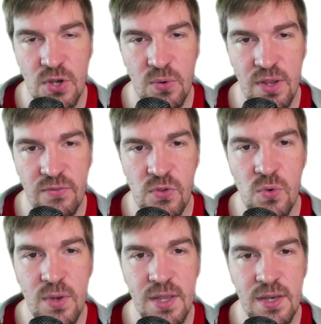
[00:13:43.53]
So
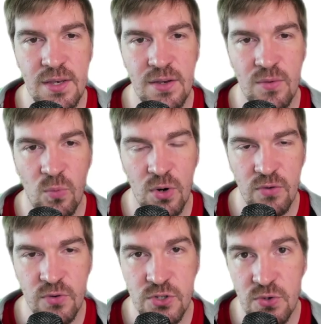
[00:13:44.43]
if you can
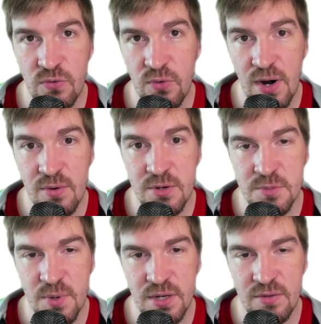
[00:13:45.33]
work for 2 to 4
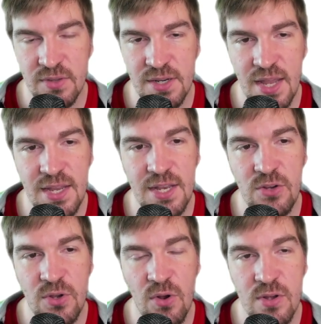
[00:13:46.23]
hours productively a day,
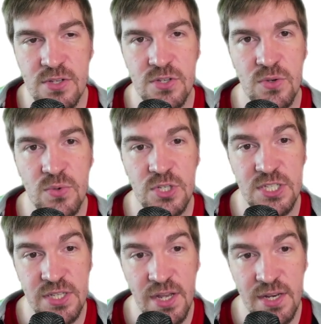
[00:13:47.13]
and you can also
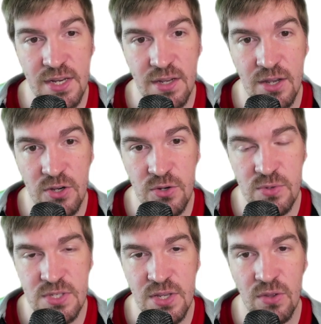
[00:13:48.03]
study a
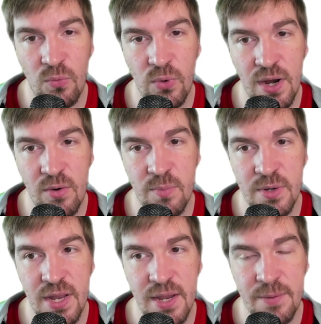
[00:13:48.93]
new skill 1 hour
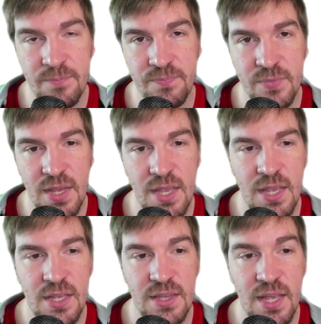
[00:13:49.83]
per day,
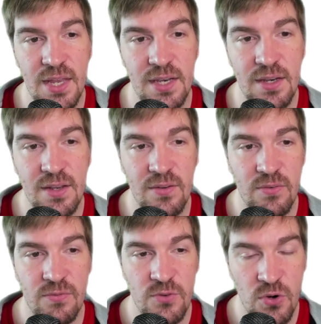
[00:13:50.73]
then
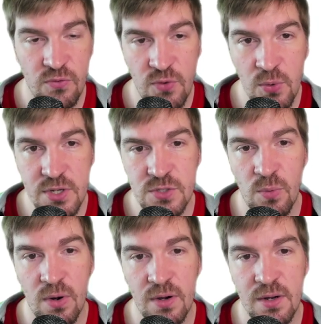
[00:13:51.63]
your
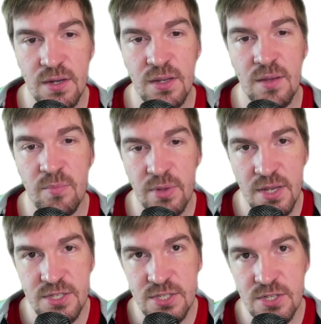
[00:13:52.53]
focused work
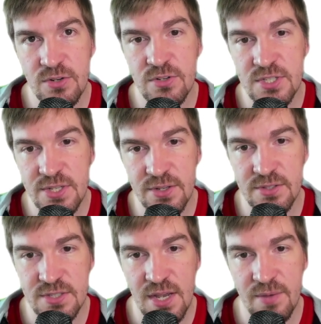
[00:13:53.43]
plus your
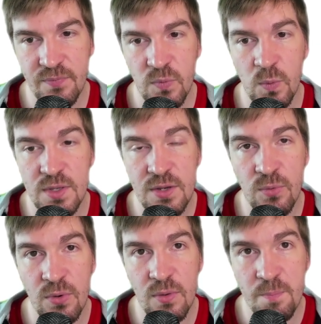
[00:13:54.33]
skill set will
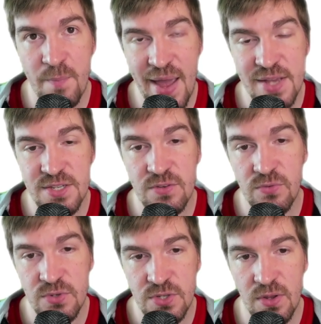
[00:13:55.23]
equal
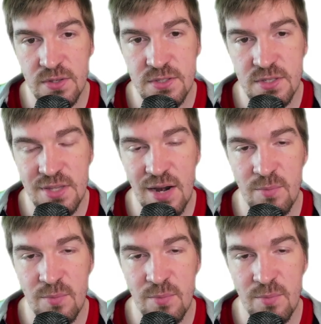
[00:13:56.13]
massive results.